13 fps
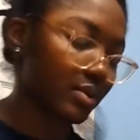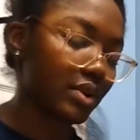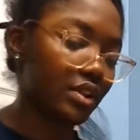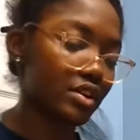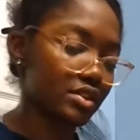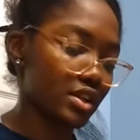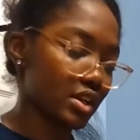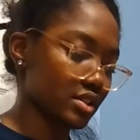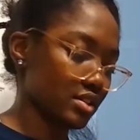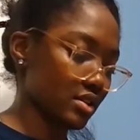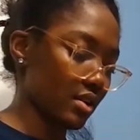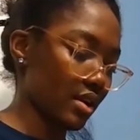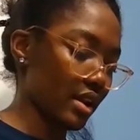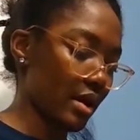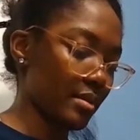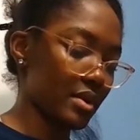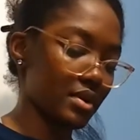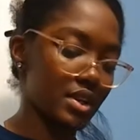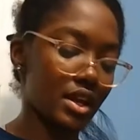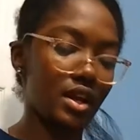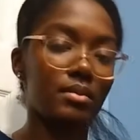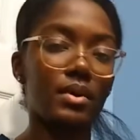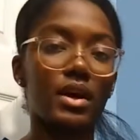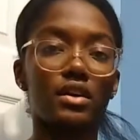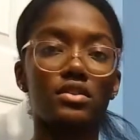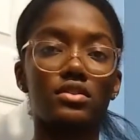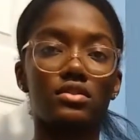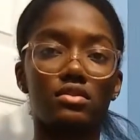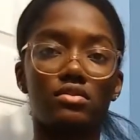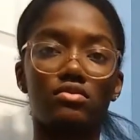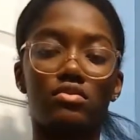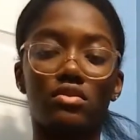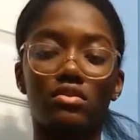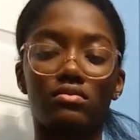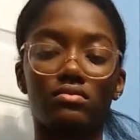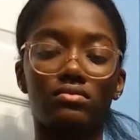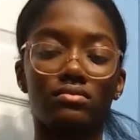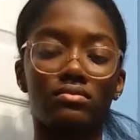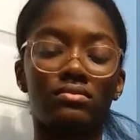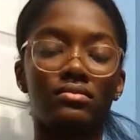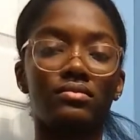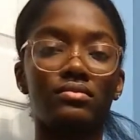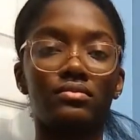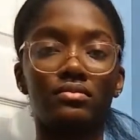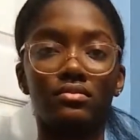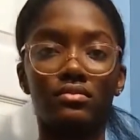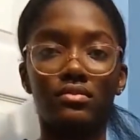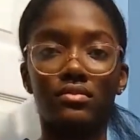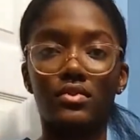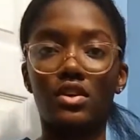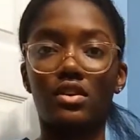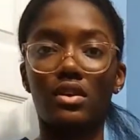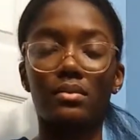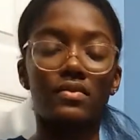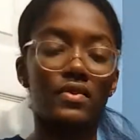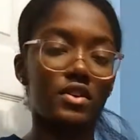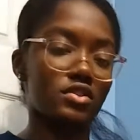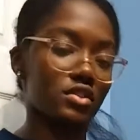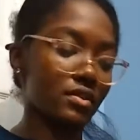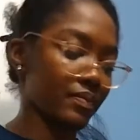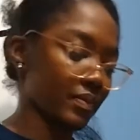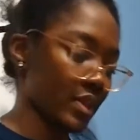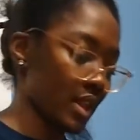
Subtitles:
what it looks like. So now I'm gonna take my edge control, the cream of nature,